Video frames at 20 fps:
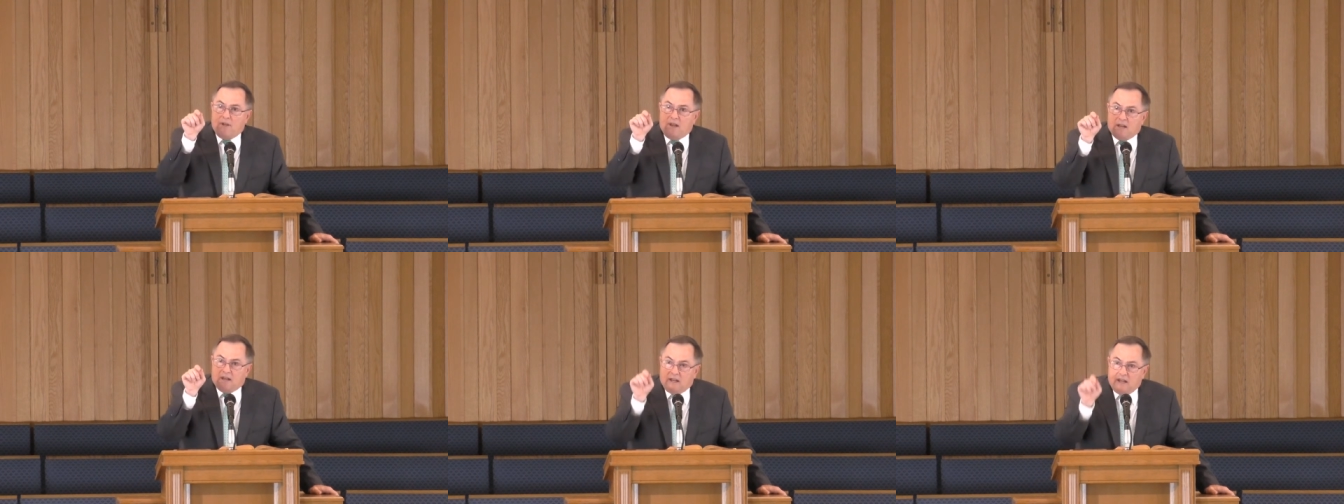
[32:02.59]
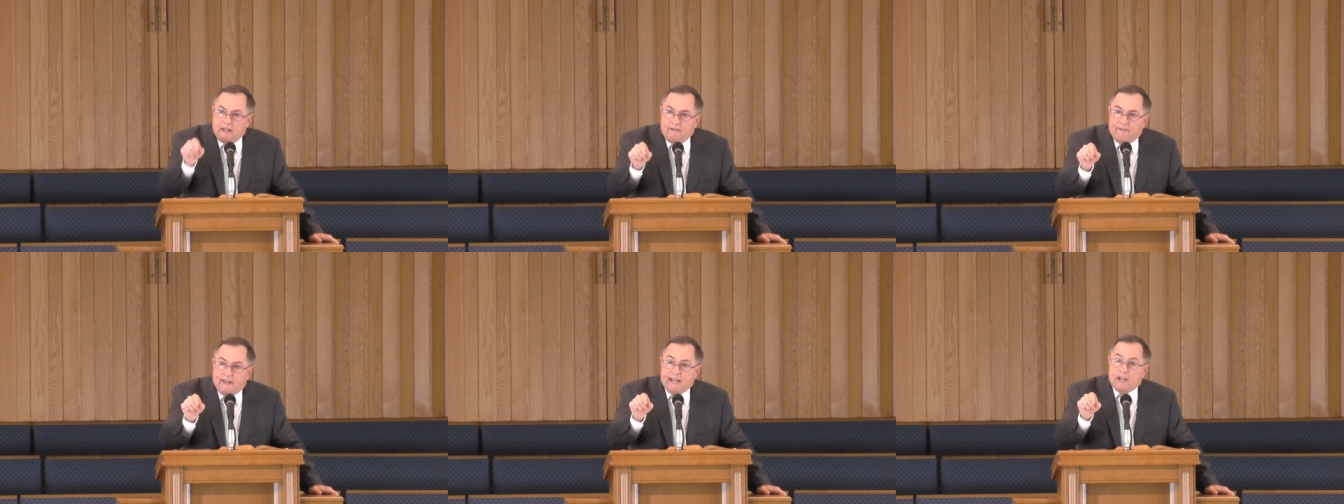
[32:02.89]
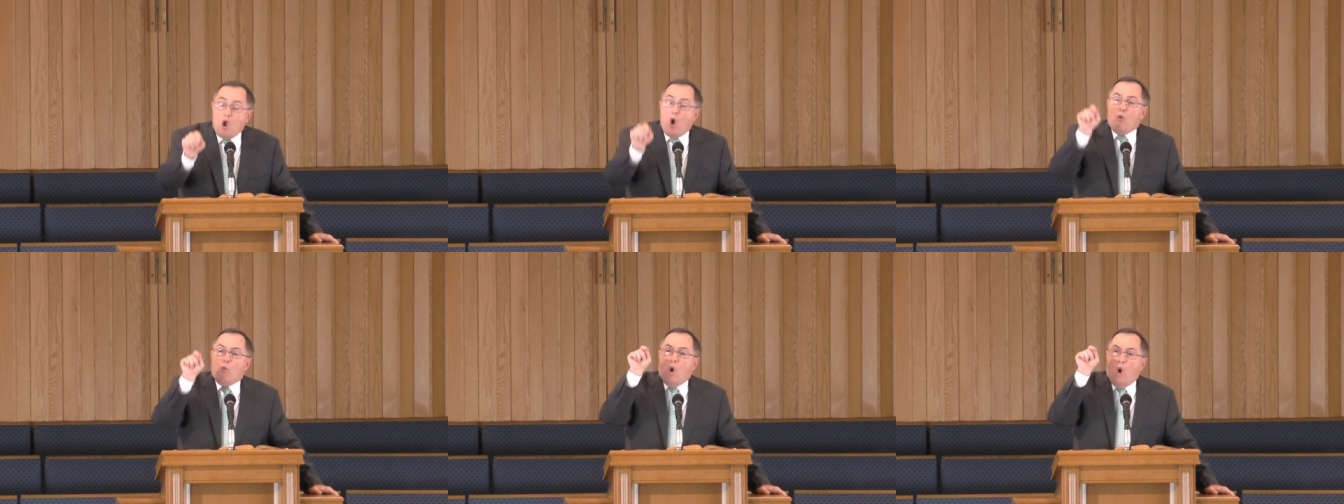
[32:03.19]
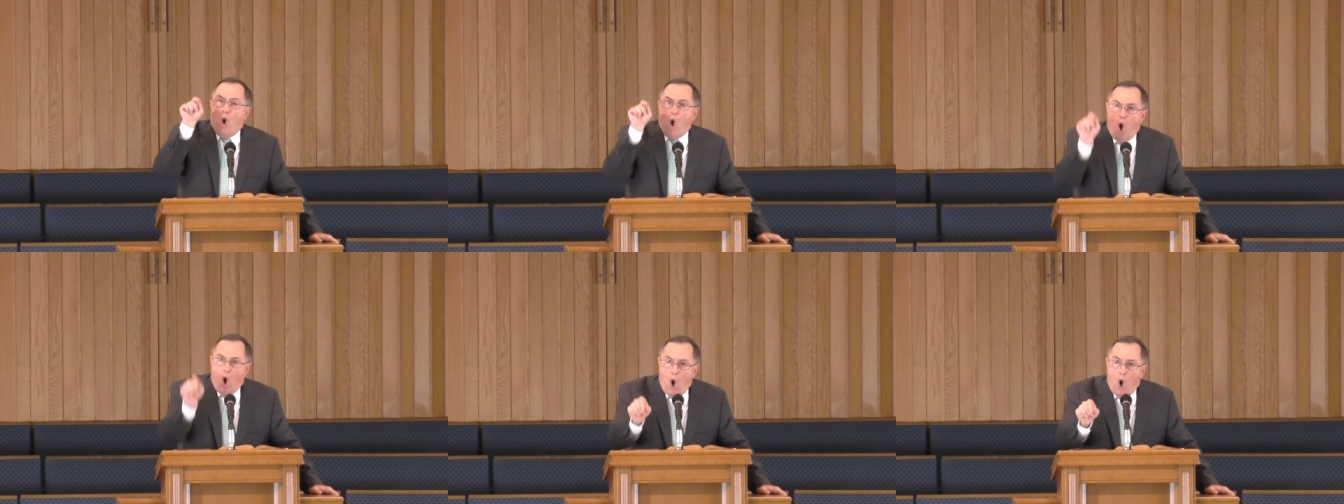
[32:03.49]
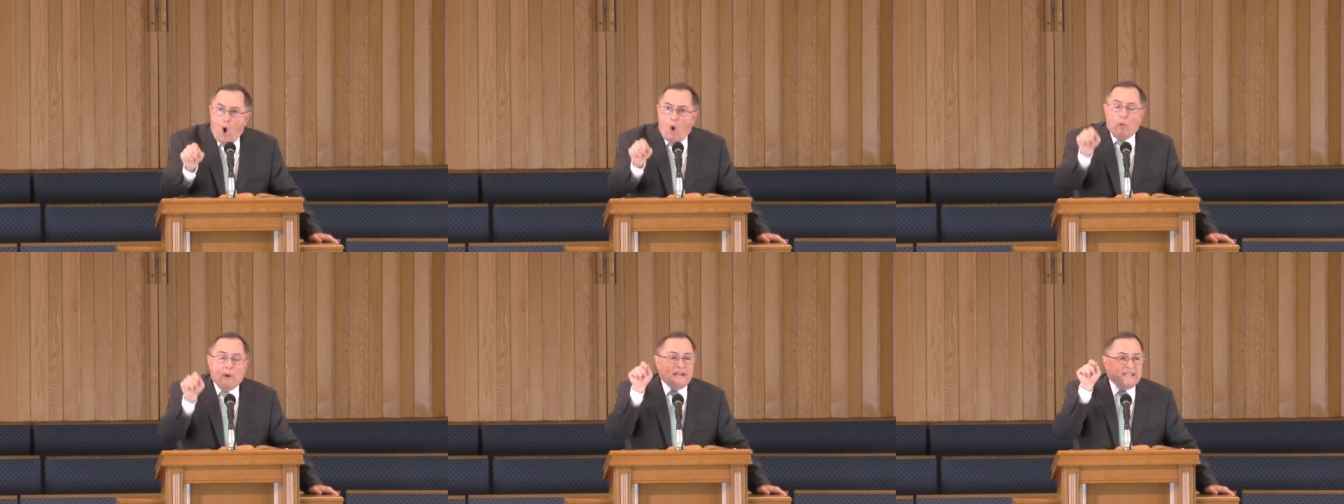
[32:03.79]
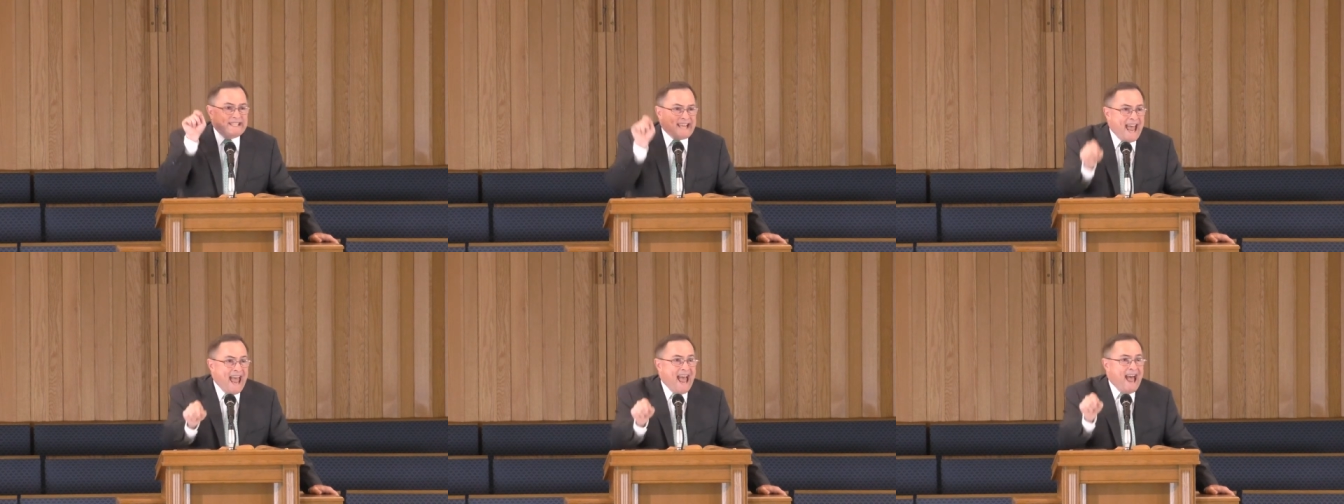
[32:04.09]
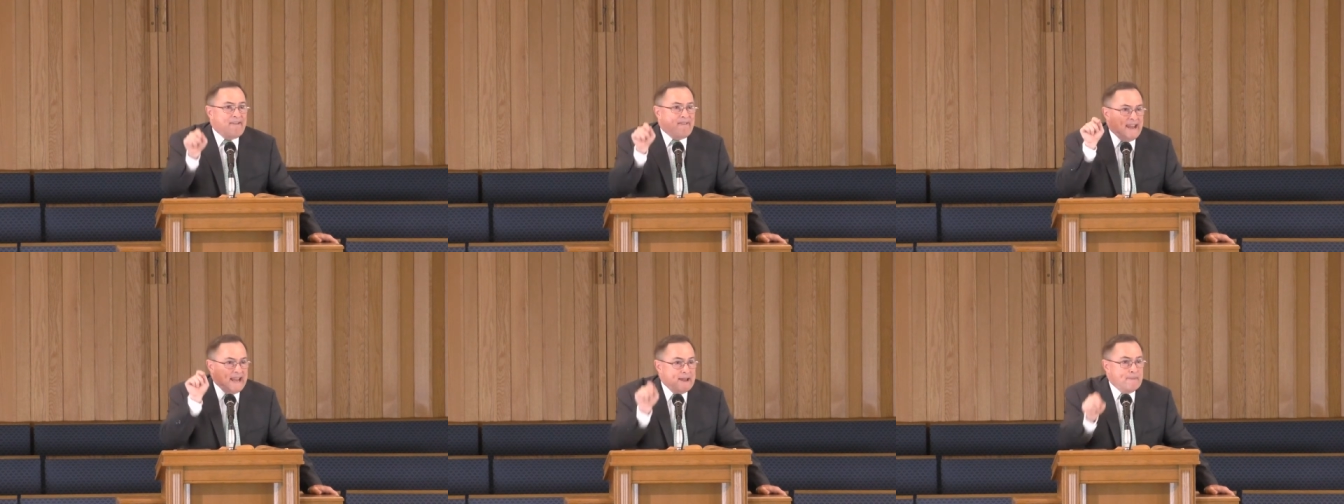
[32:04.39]
living will always
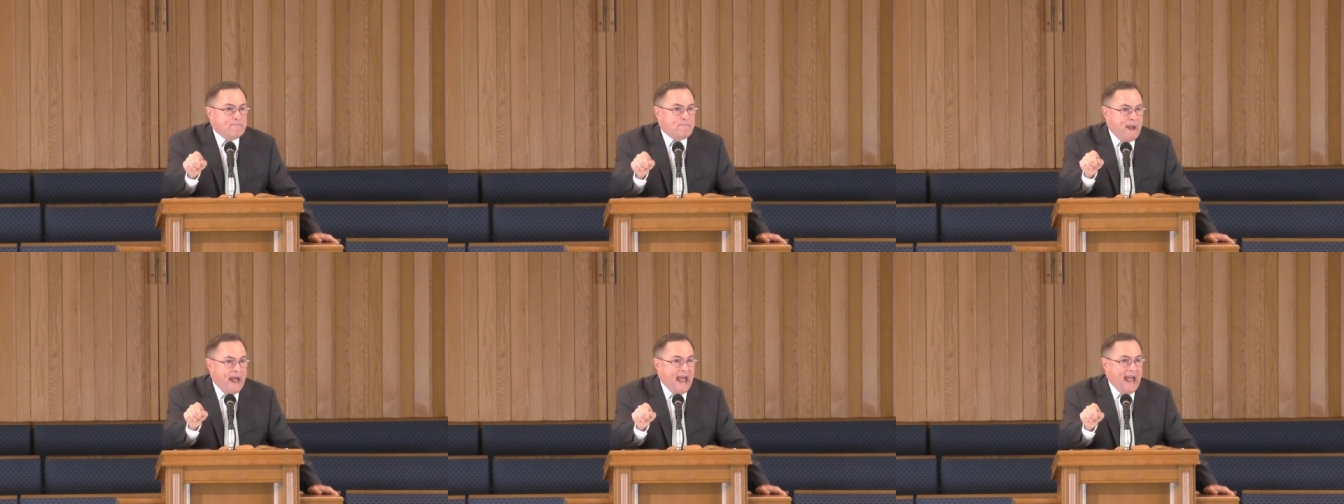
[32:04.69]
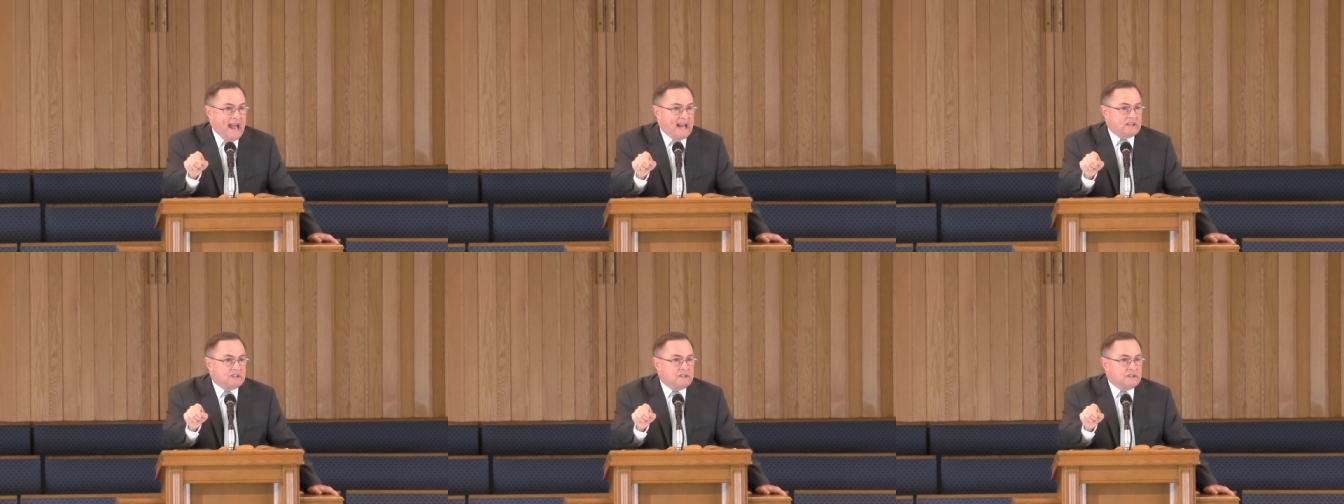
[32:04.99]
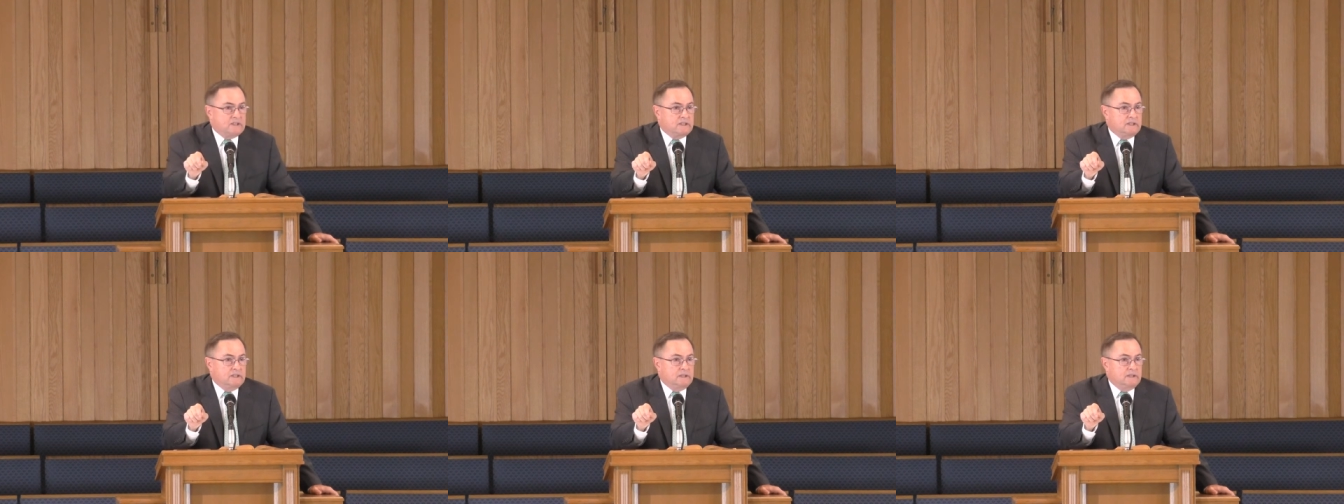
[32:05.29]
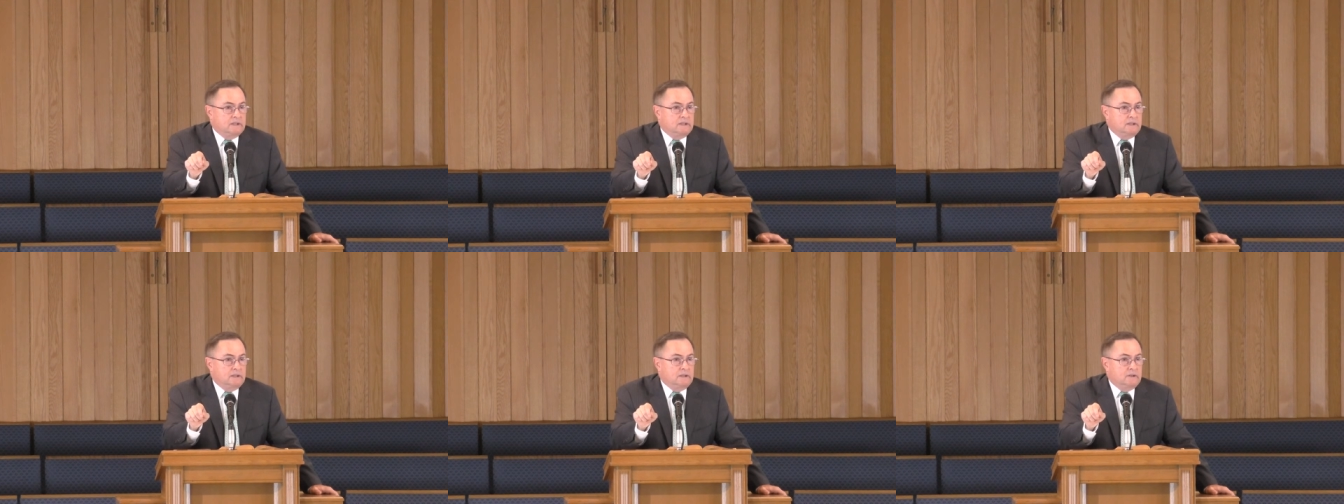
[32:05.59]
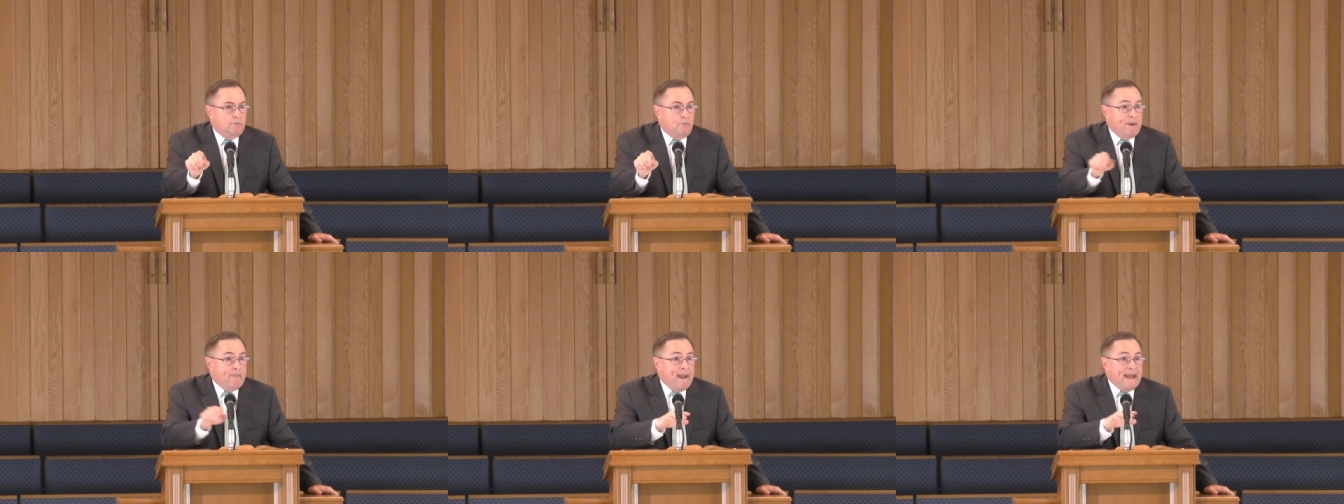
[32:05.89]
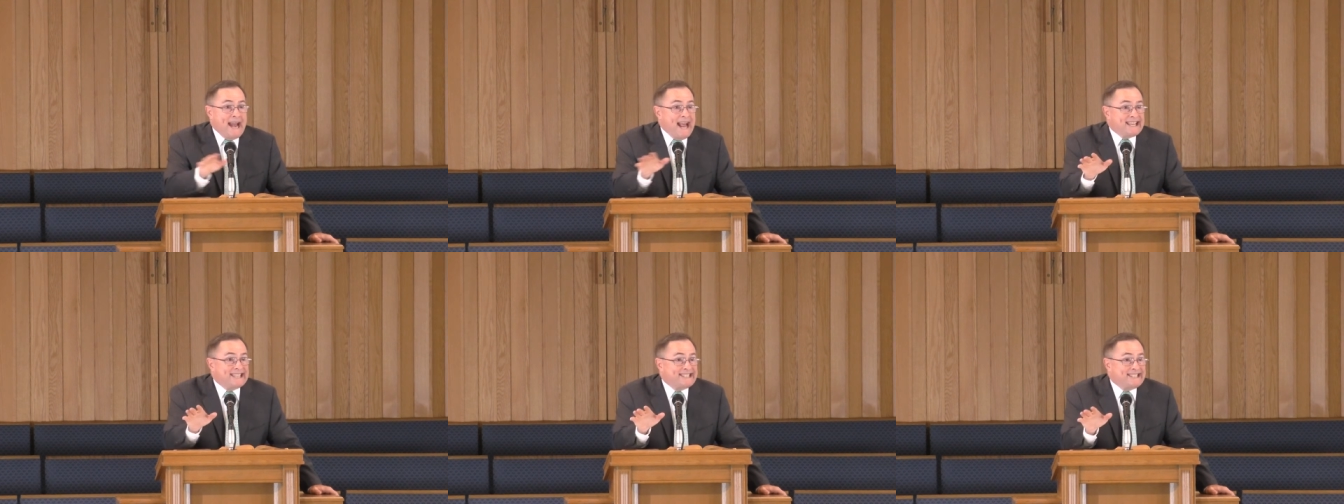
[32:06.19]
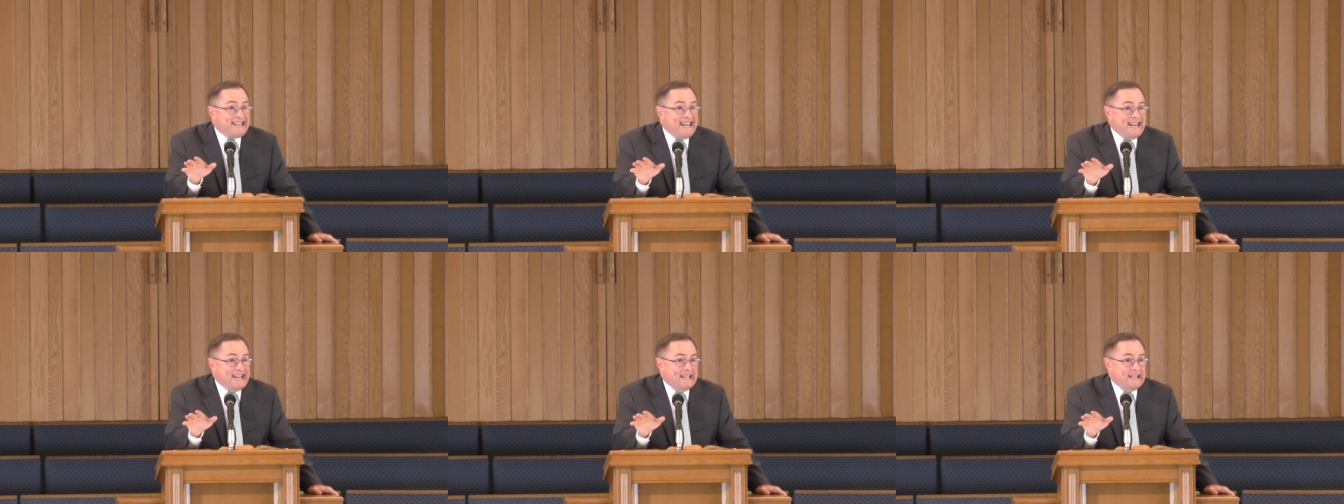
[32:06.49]
have impact. We may not
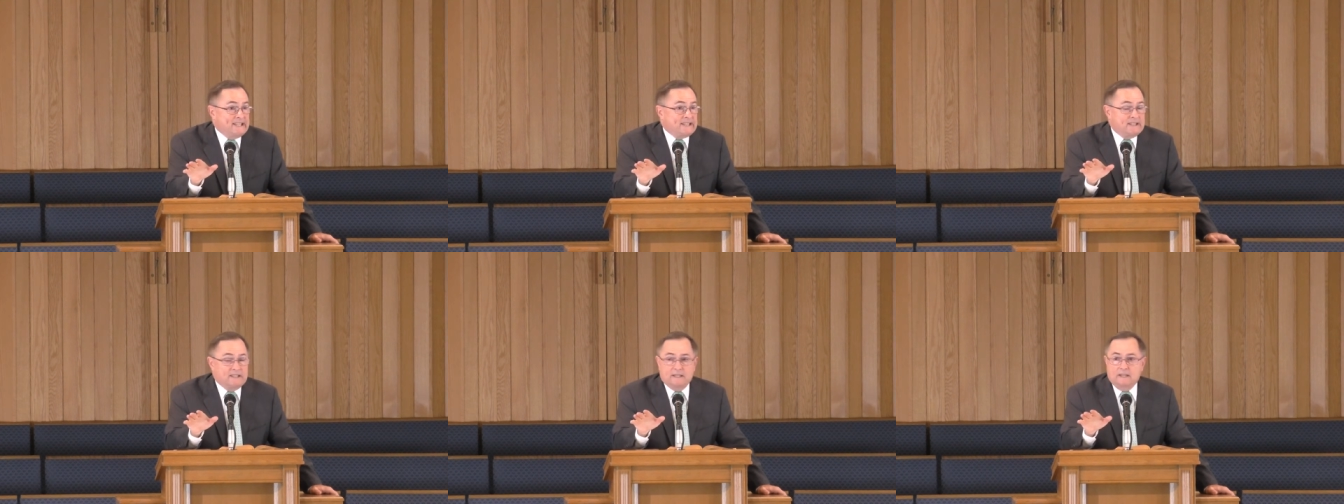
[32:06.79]
see it.